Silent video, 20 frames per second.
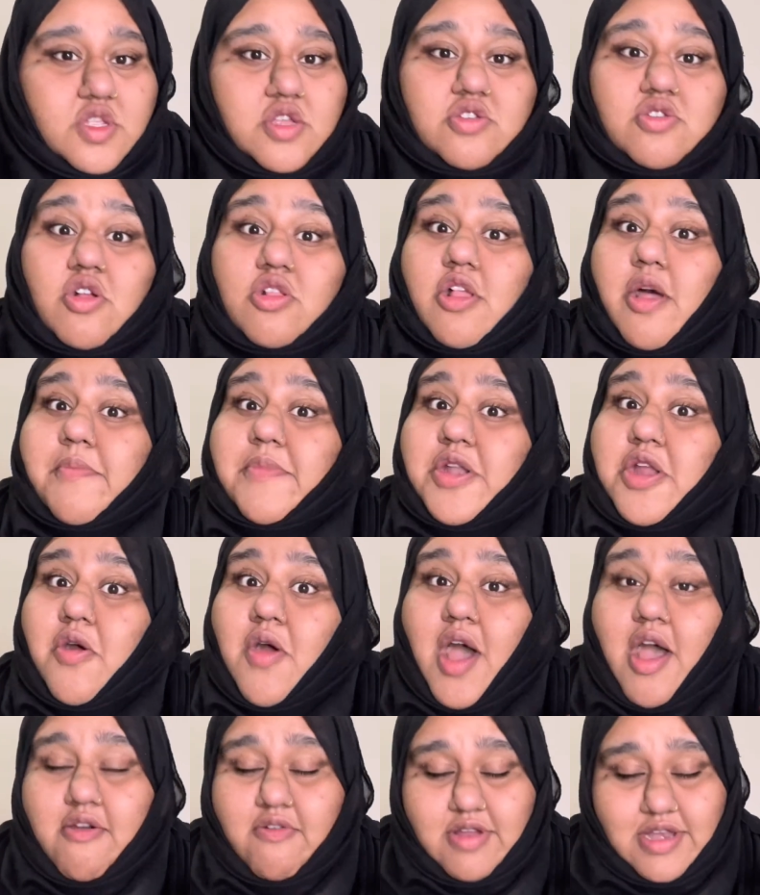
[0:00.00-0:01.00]
So let me know
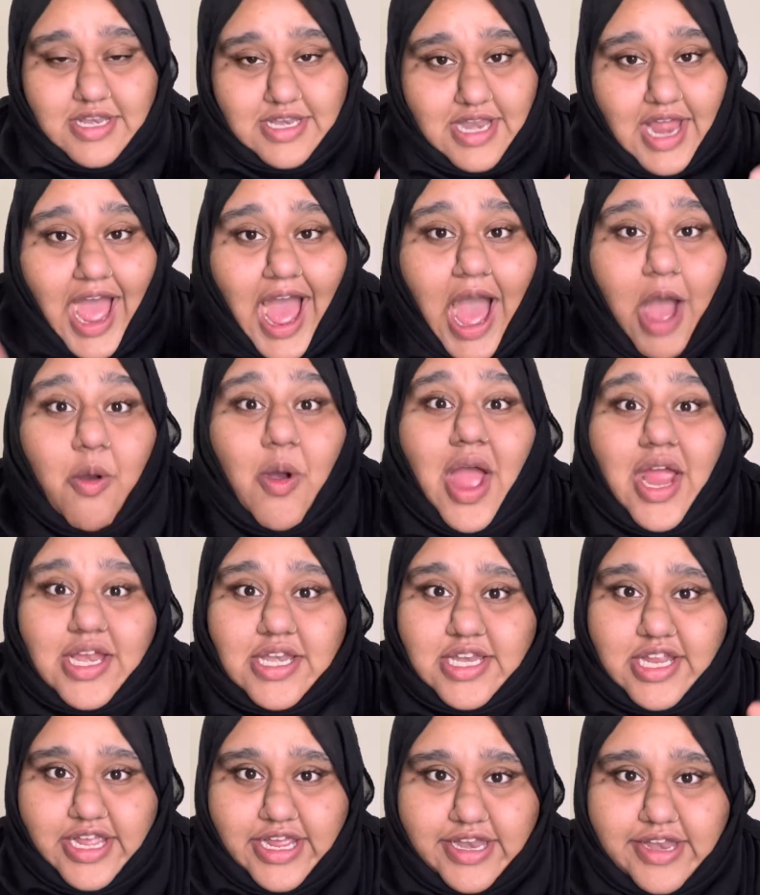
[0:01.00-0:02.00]
how I
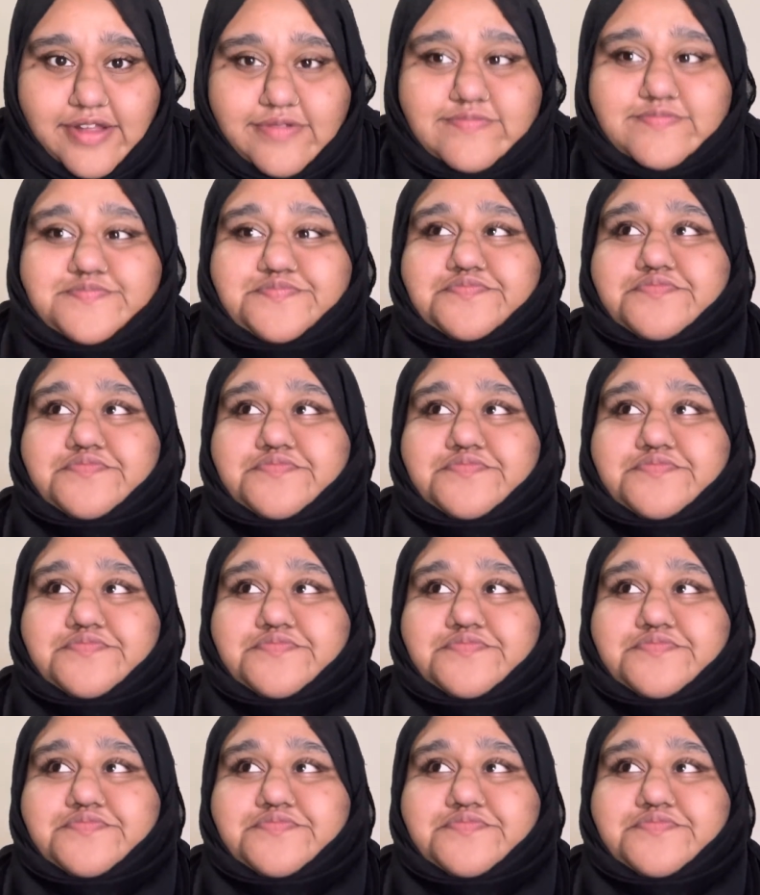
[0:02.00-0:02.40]
did.